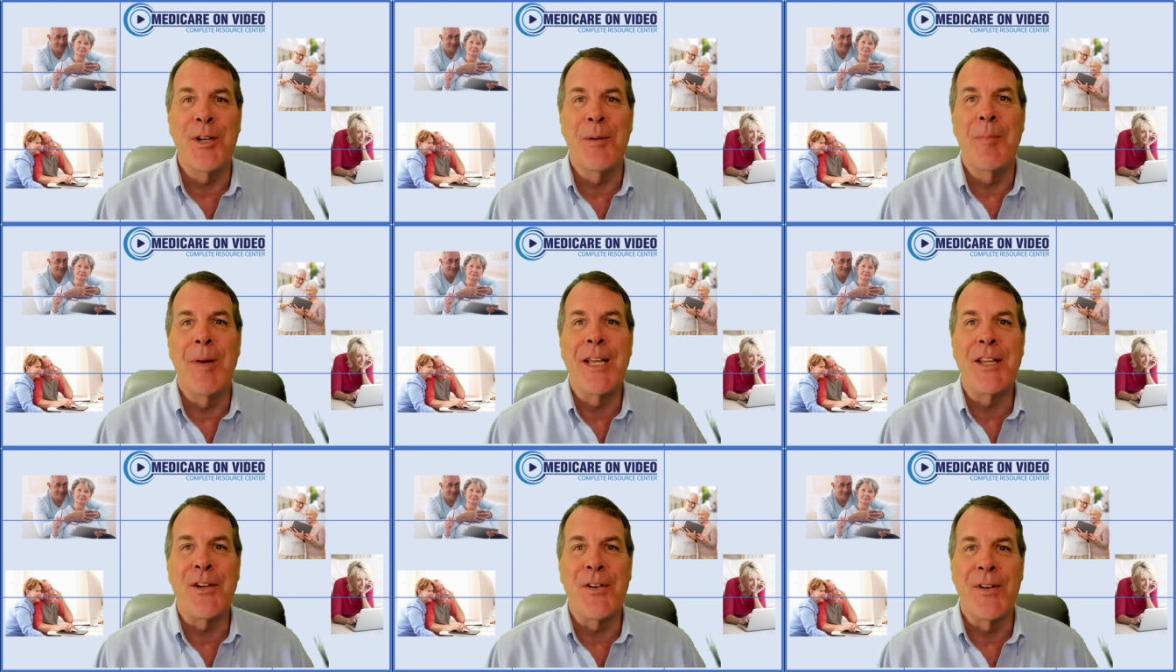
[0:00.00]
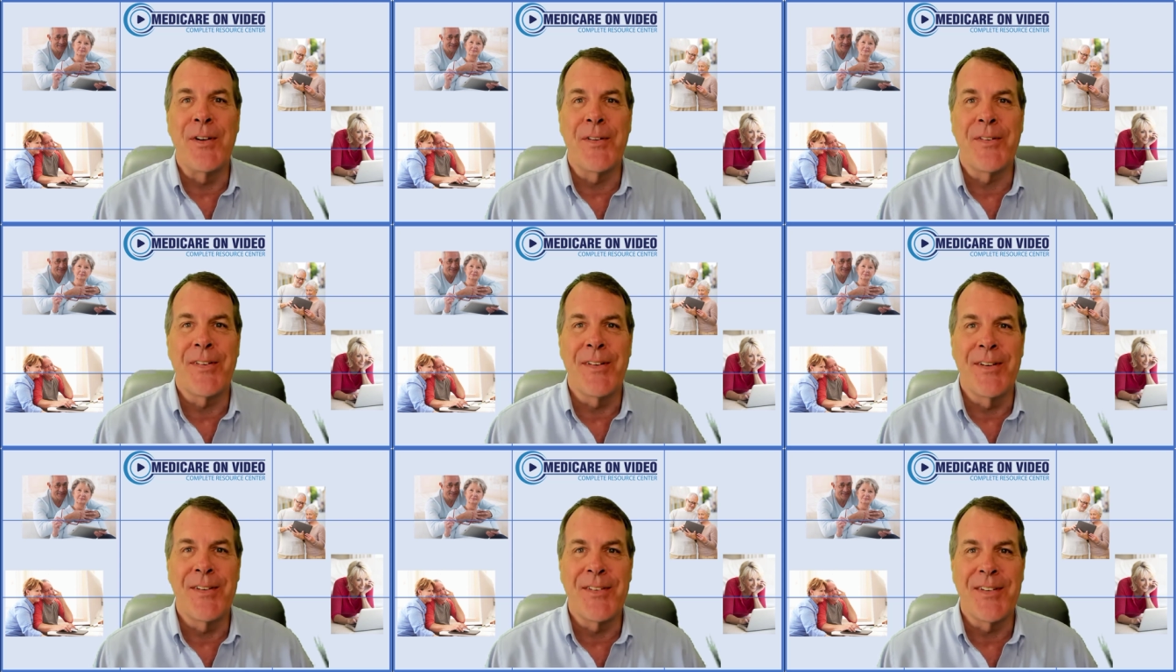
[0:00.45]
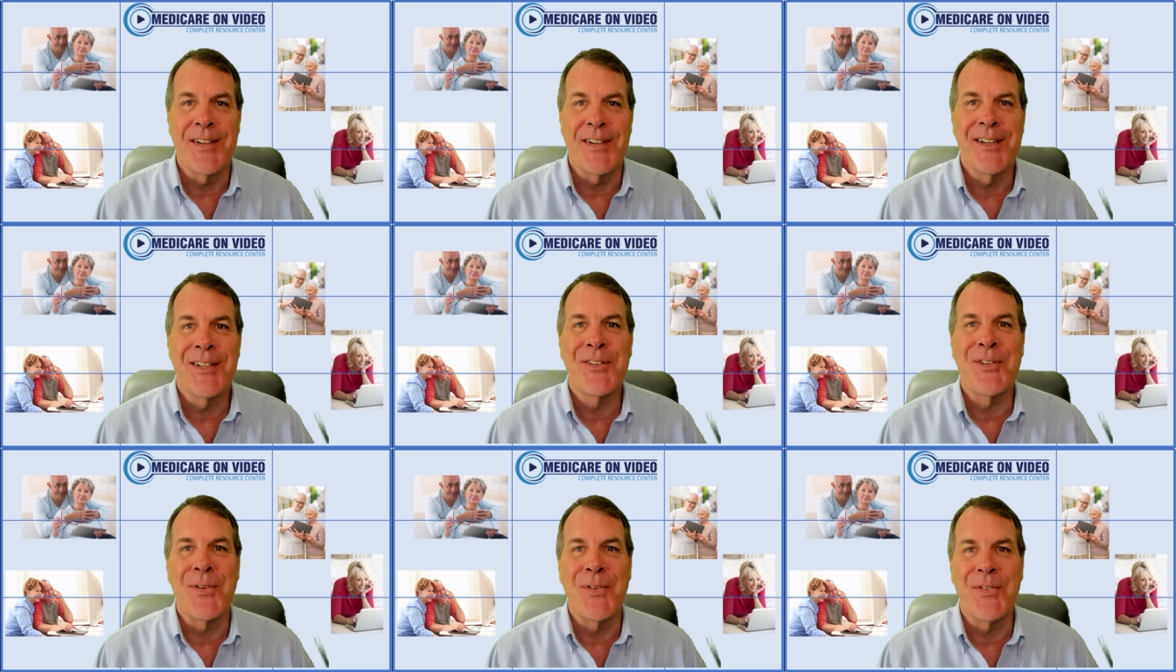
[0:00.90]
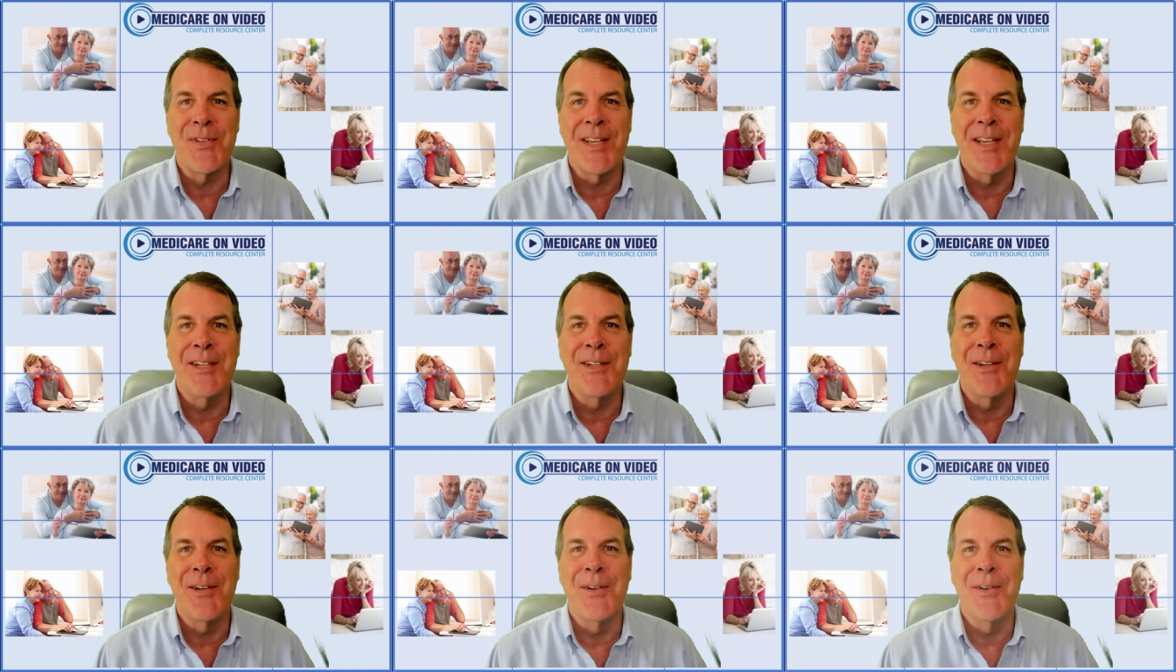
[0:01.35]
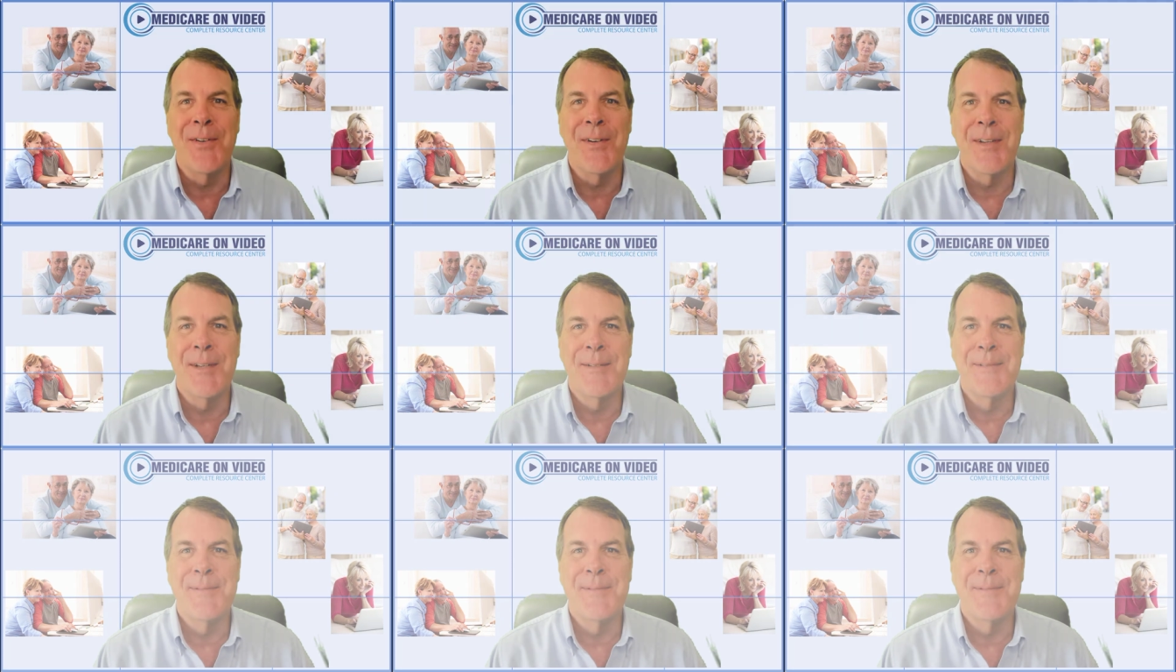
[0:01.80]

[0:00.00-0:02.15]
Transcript: to make your decision. So stay tuned.